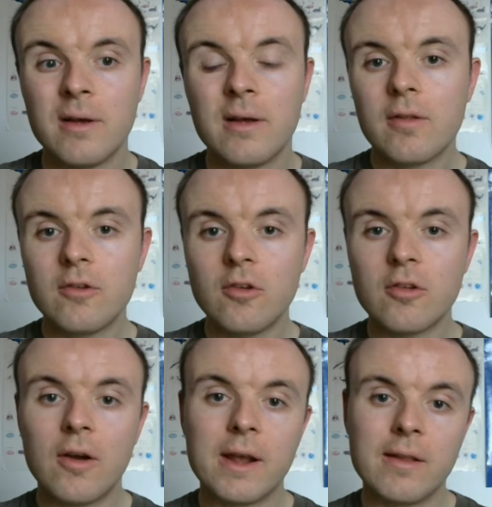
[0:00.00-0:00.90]
So just
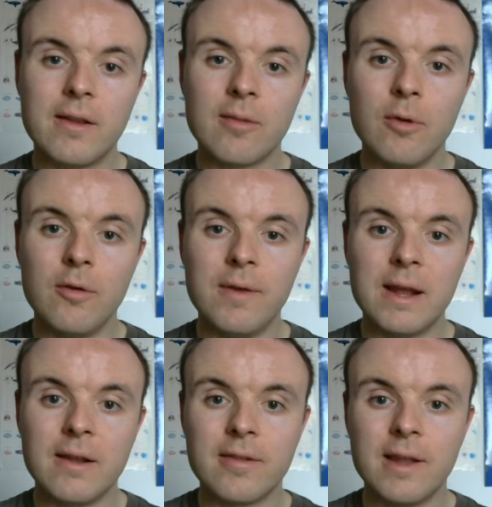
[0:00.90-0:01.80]
going into this movie
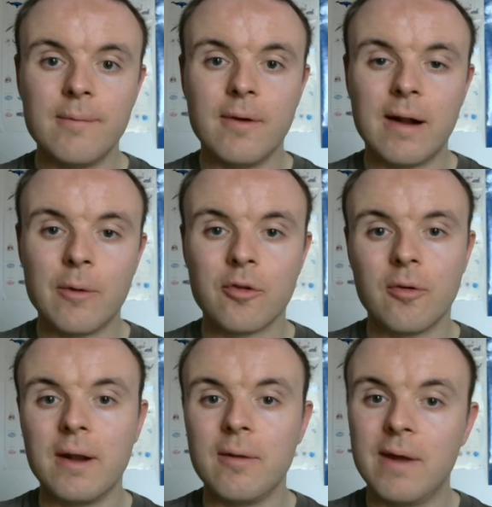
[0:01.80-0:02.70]
in the cinema, I was
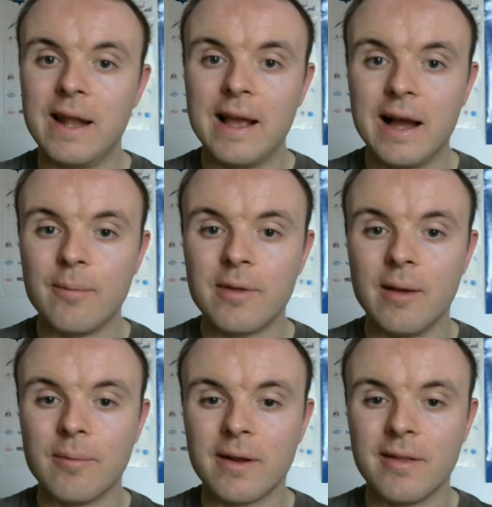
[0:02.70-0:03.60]
already really hyped
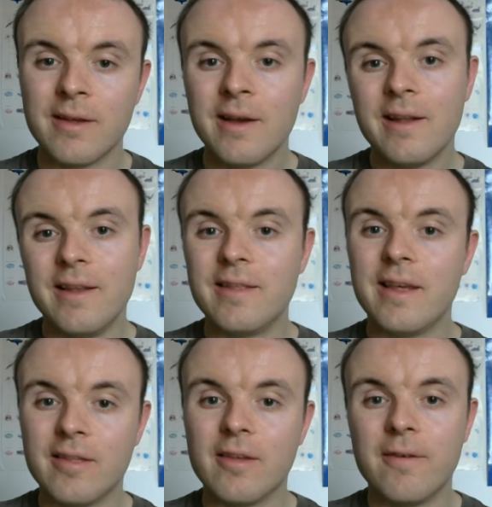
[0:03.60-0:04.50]
up, because this
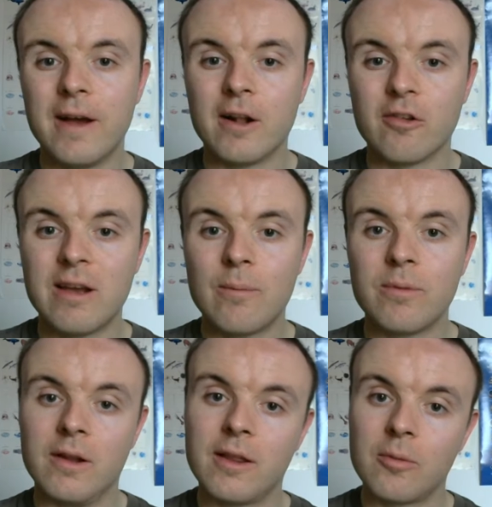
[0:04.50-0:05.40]
is the final
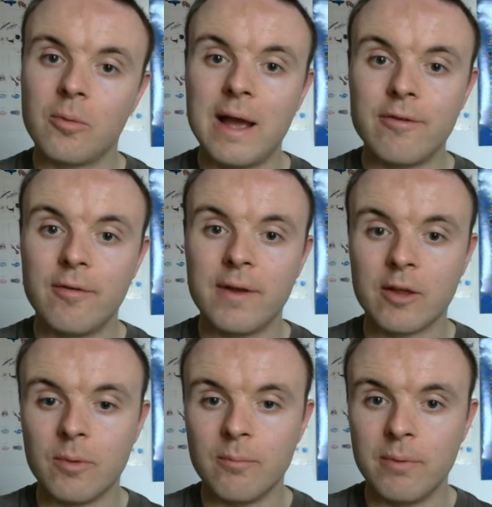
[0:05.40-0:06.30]
chapter. This is what everything has
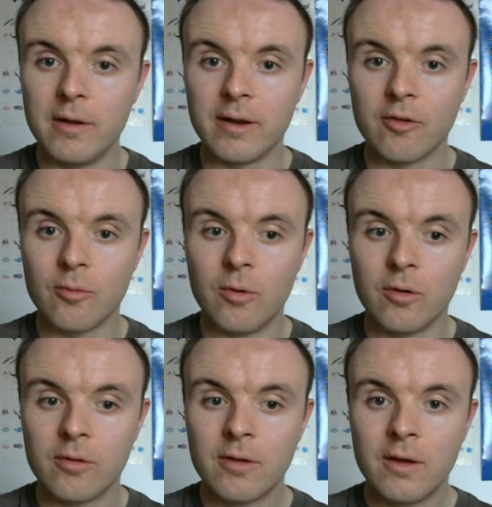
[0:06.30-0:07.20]
been building
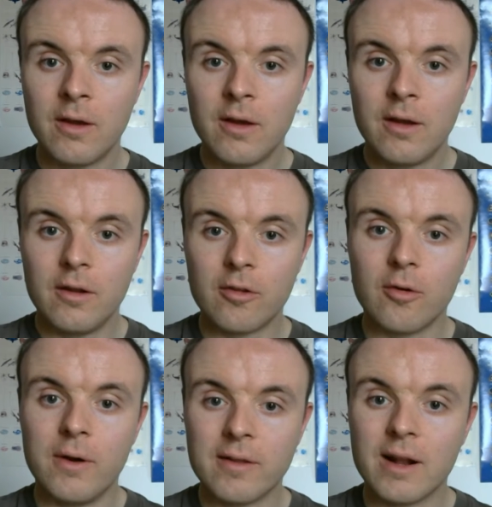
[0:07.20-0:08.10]
towards. The
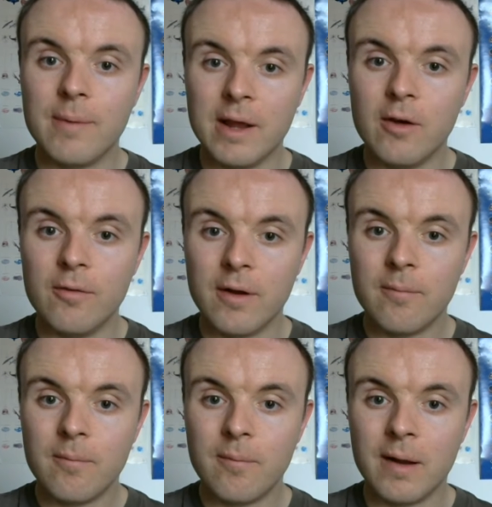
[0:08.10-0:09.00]
story is going to be over
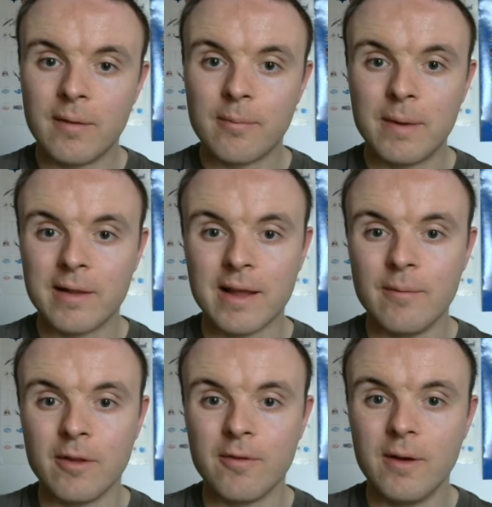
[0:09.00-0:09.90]
by the time
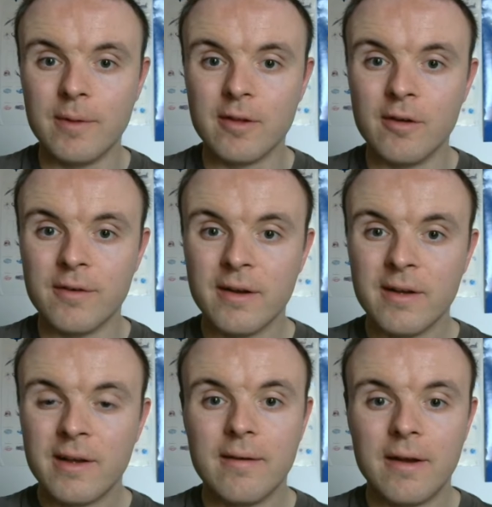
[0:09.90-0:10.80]
this film is over.
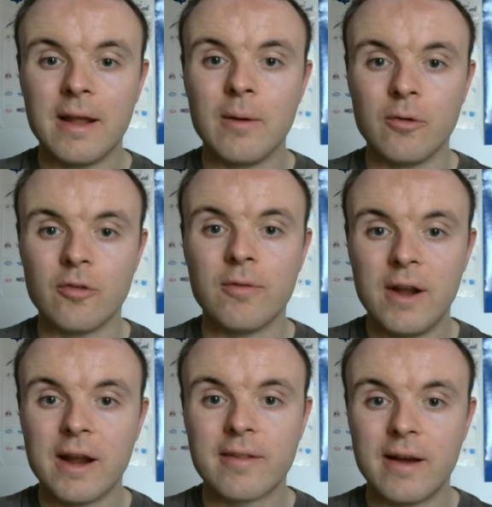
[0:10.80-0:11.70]
And I was just very
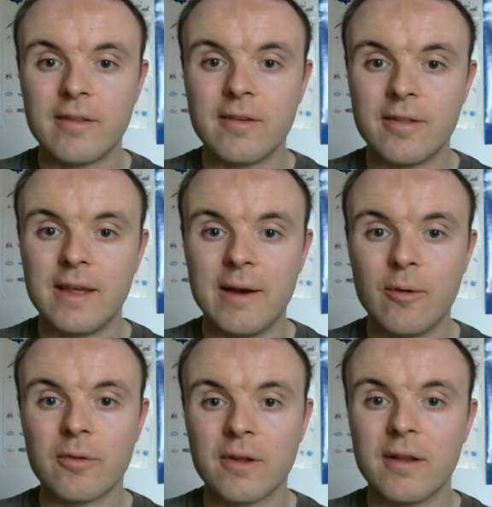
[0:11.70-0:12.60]
excited to see how it
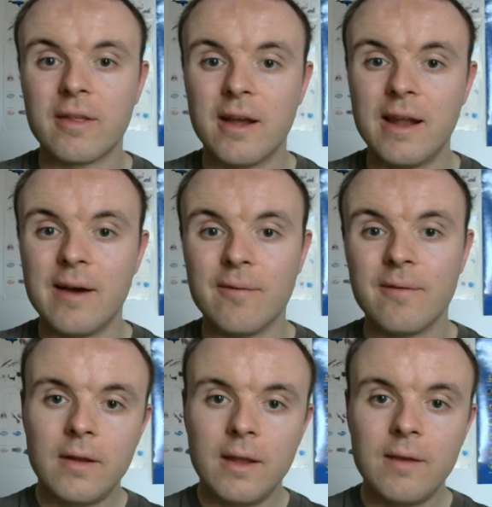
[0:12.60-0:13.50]
was going to turn out.
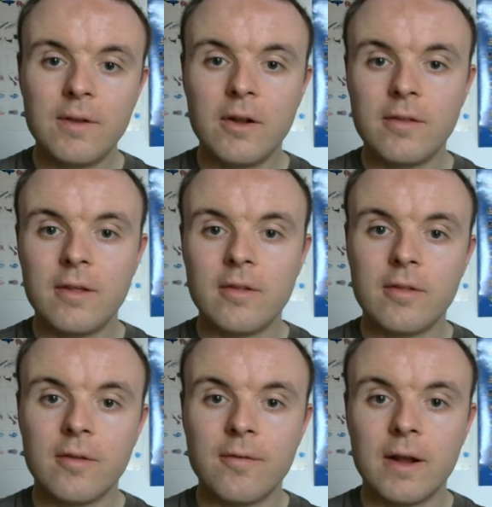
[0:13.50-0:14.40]
Even though this is
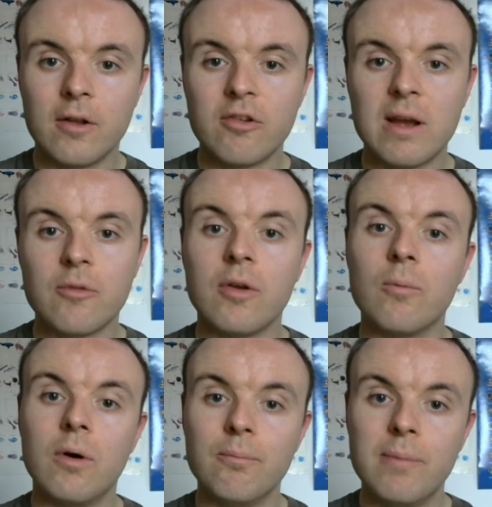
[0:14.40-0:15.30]
the final chapter in
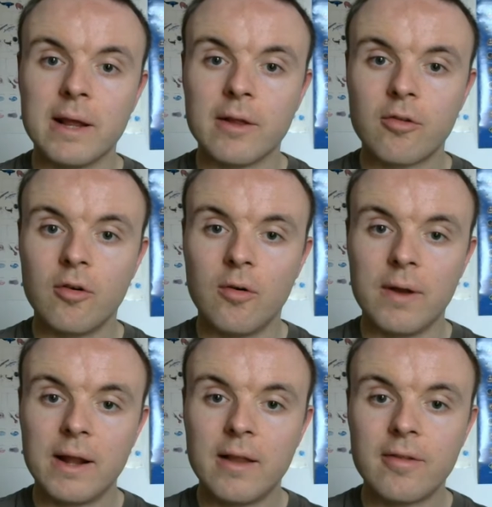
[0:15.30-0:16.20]
one big
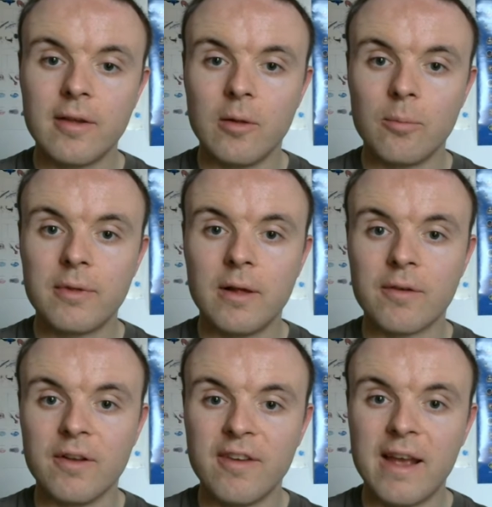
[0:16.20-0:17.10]
story, it is still
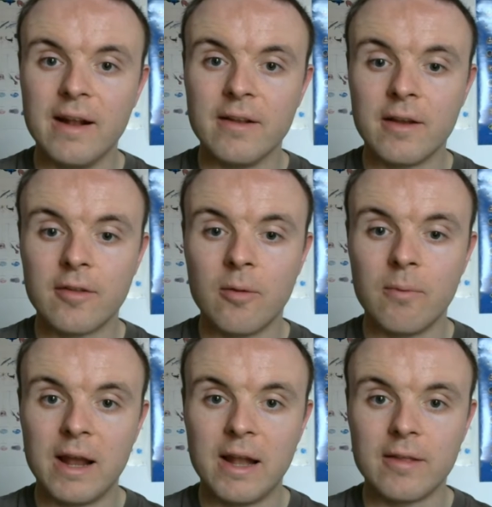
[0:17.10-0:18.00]
self-contained in its own
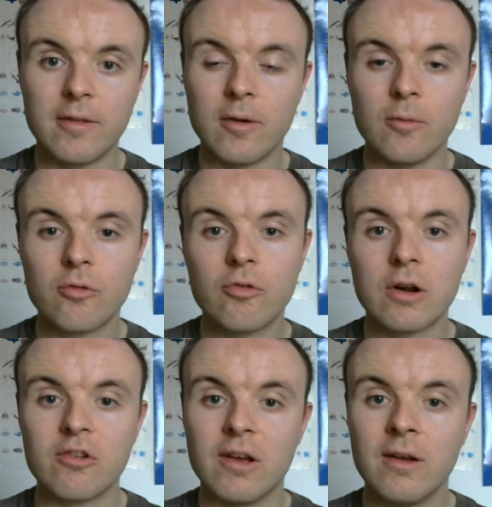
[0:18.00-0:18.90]
way and has its own
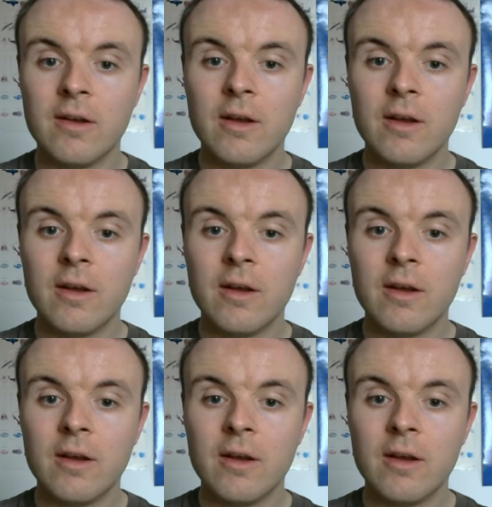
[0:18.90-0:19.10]
structure.